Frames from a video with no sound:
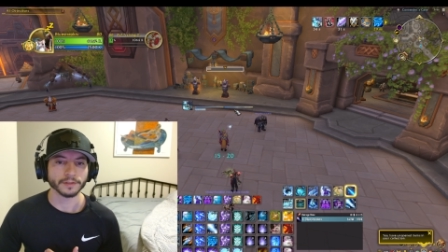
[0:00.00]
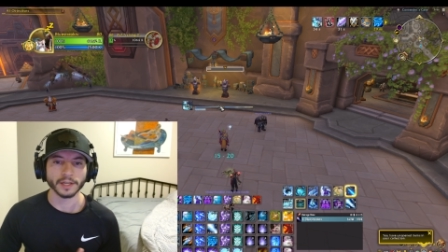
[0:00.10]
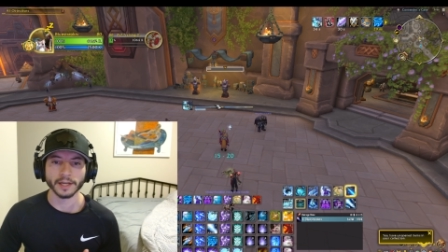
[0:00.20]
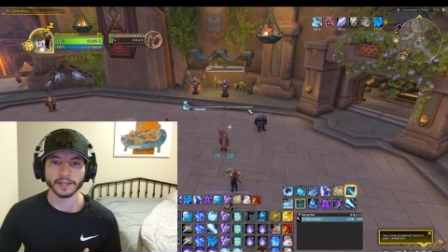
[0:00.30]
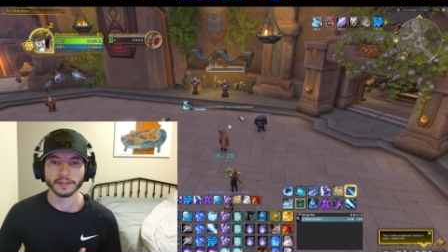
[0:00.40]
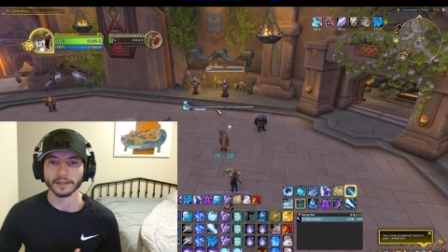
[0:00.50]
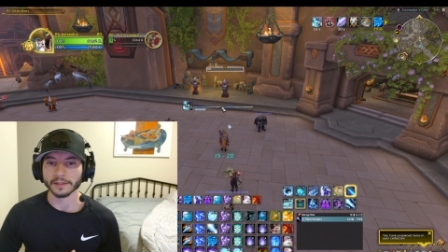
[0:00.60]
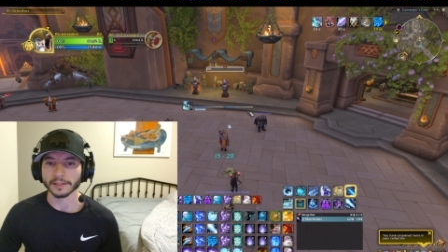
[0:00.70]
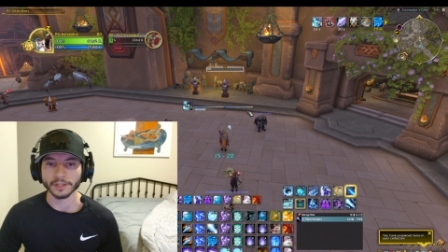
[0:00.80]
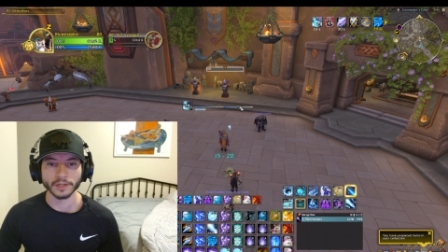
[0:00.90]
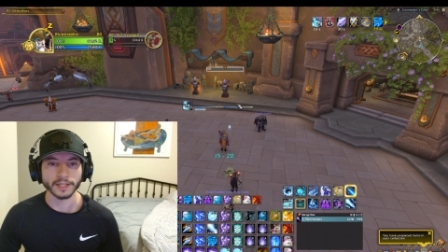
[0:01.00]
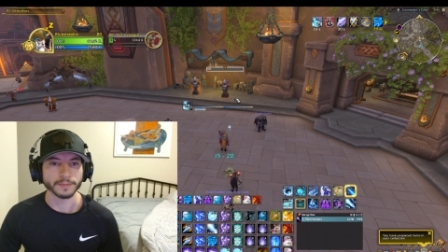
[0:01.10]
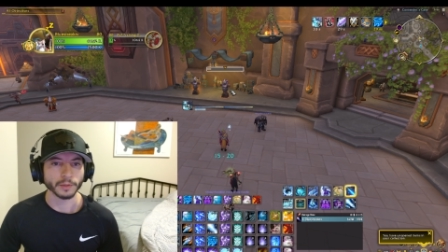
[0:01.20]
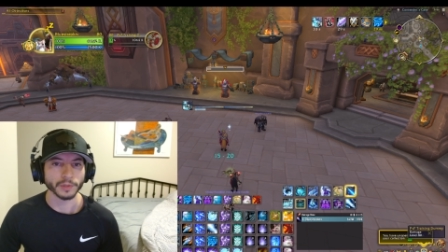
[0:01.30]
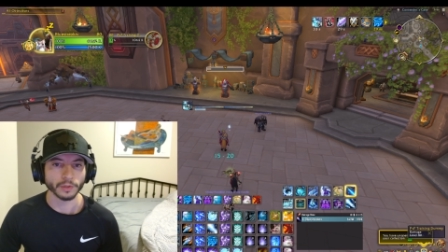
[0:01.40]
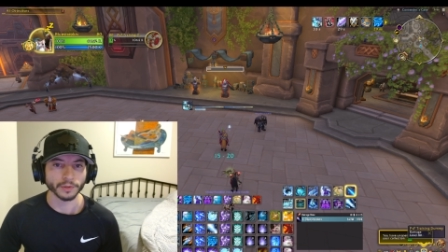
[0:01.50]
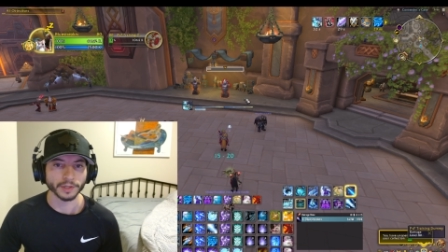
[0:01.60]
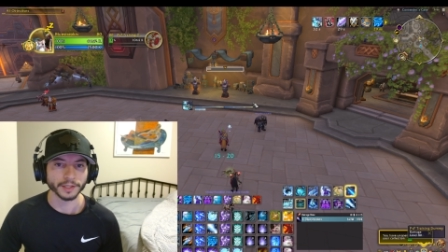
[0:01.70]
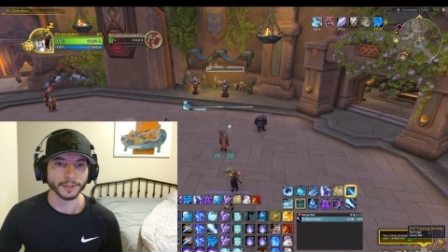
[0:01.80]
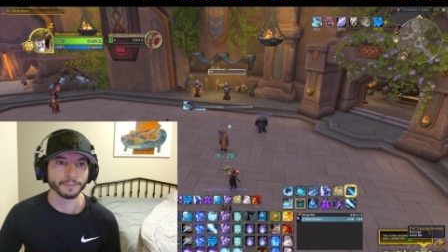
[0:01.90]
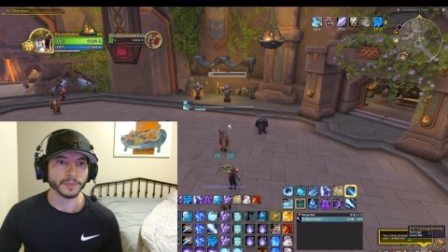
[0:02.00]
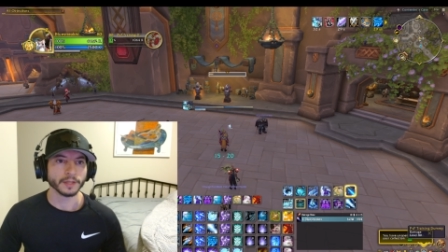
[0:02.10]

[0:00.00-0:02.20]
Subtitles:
Okay, I can link you guys my weak aura here.